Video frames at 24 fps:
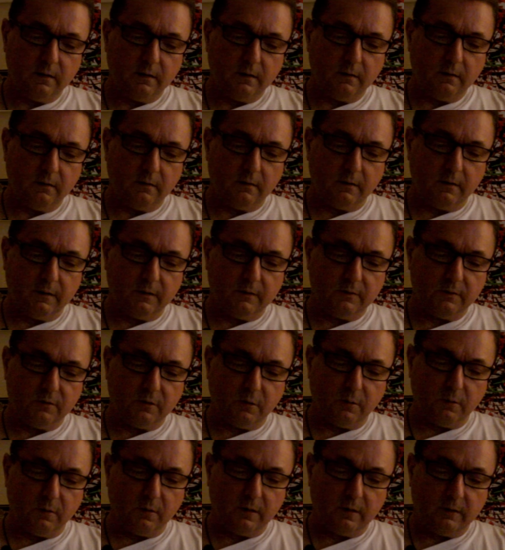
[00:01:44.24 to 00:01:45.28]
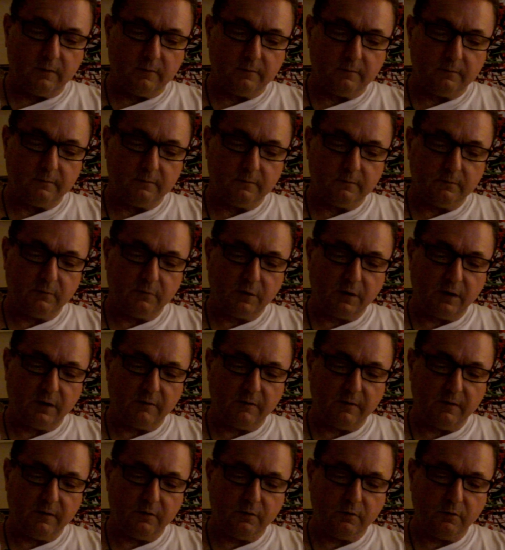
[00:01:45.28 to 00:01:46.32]
Light solar,
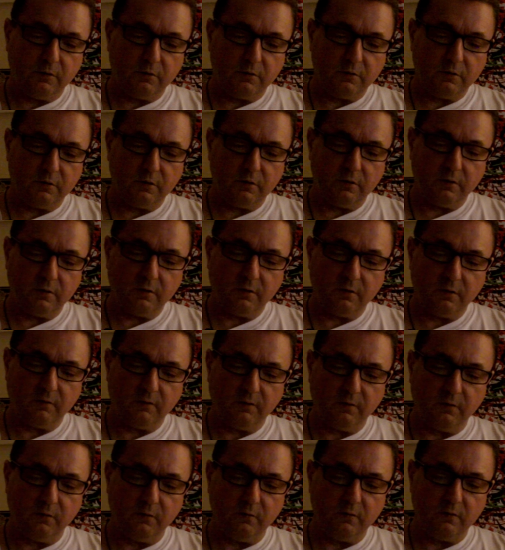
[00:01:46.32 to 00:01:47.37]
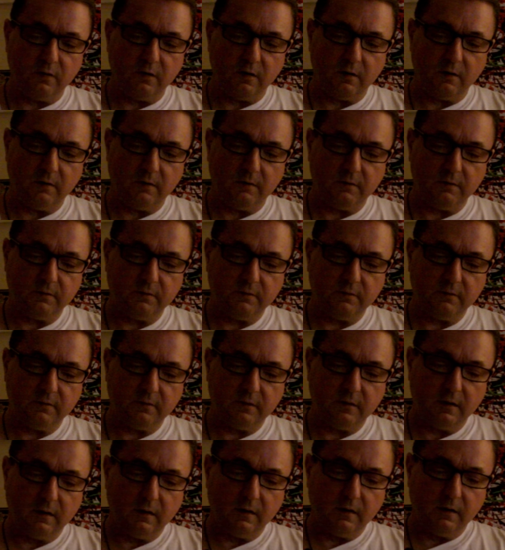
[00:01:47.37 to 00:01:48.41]
Kerry touches the fuselage,
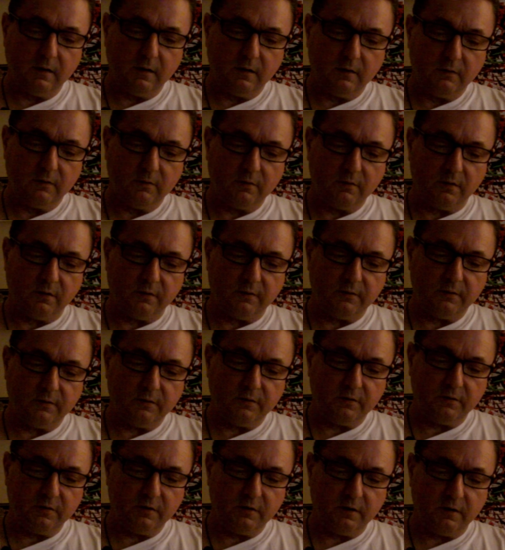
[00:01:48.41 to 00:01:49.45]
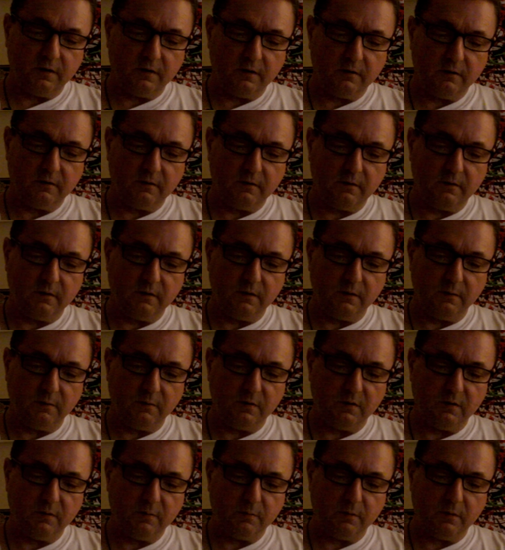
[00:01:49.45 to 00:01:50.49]
softer skin, the
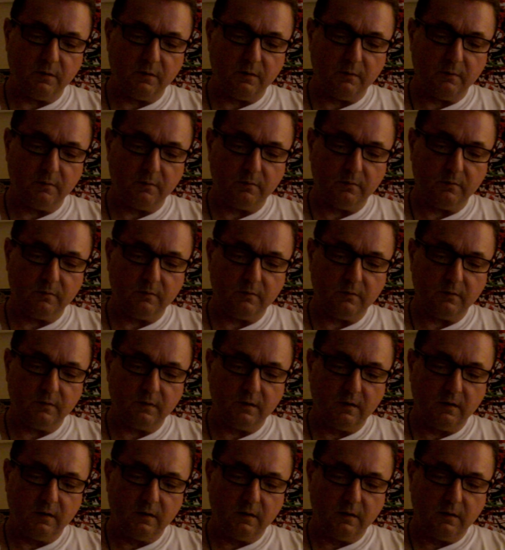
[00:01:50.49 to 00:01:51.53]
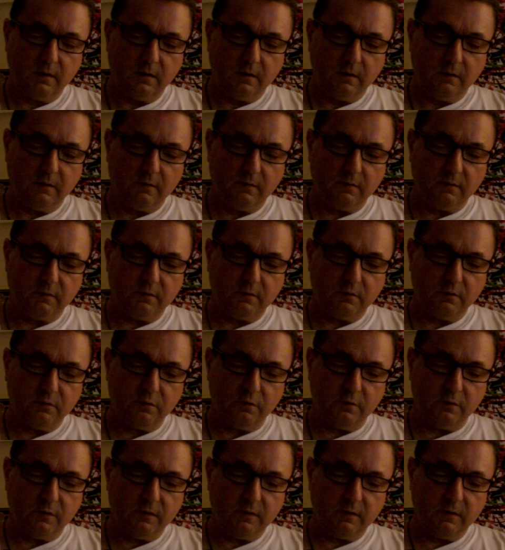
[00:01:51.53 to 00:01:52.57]
deepest purple, not a
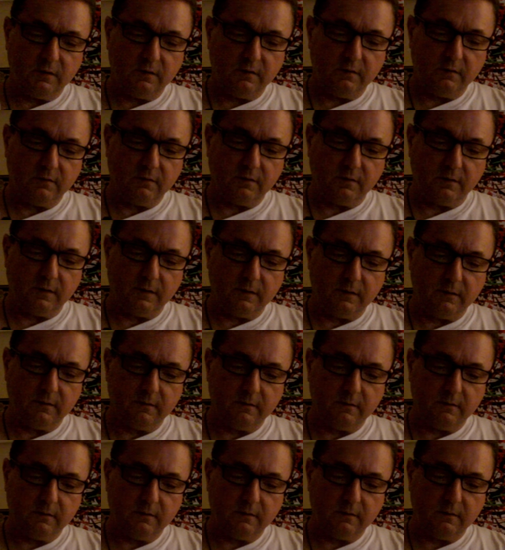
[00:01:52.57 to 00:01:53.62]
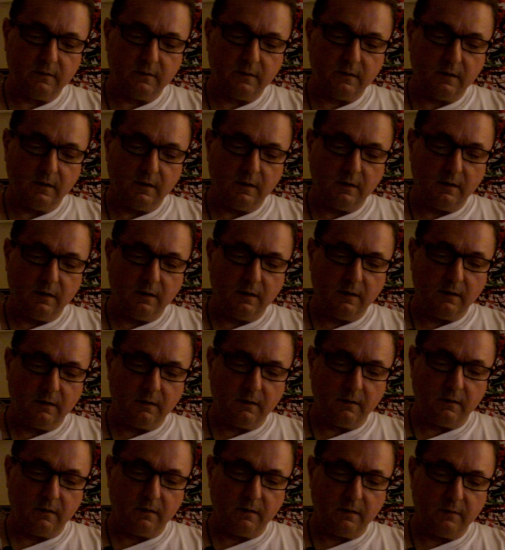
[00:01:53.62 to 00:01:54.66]
joint in sight. He
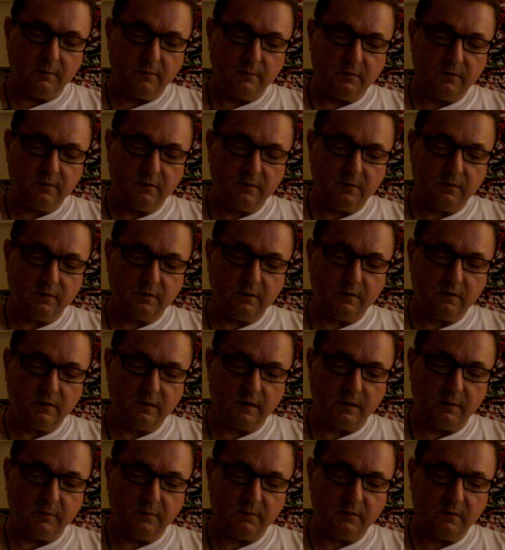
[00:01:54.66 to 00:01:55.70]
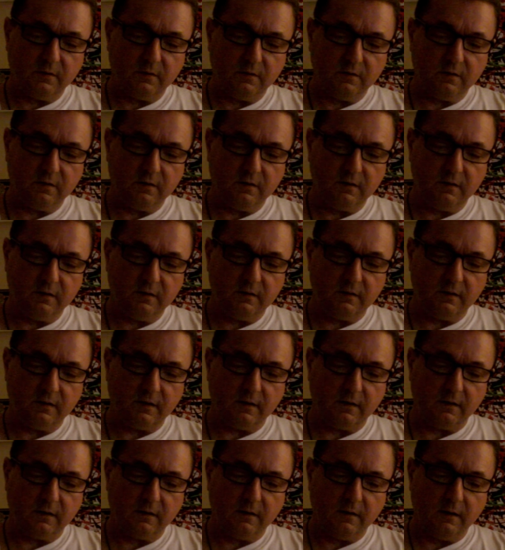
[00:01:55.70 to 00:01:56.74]
climbs the steps and sees
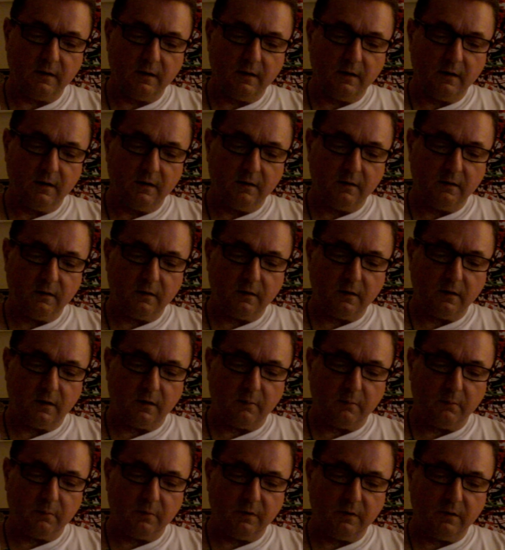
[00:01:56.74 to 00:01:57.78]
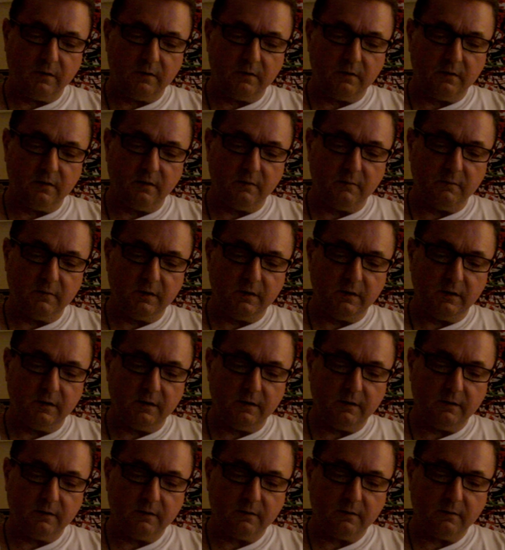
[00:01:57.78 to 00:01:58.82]
that the cockpit is dimly
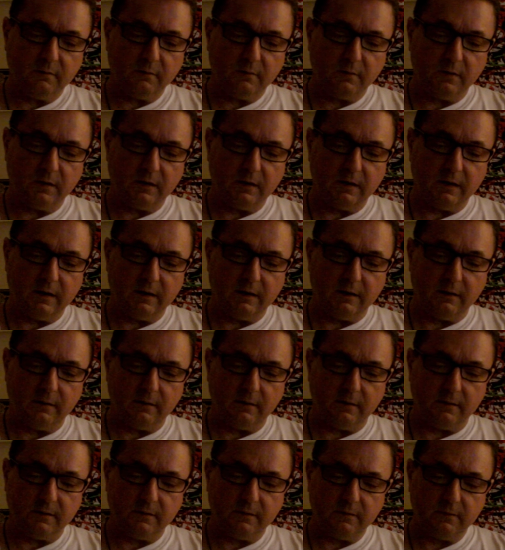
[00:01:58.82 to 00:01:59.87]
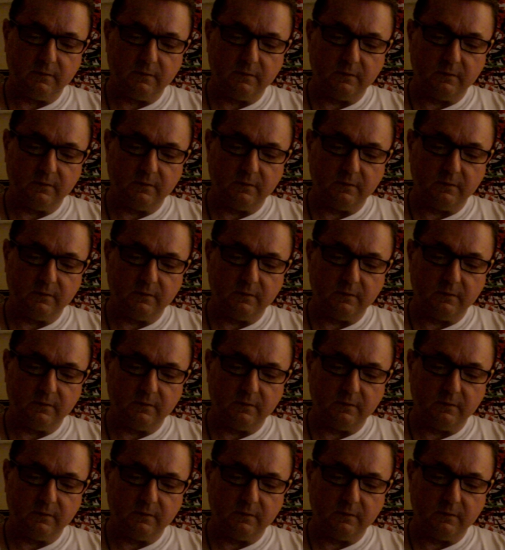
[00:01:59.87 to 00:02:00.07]
lit by LED lights.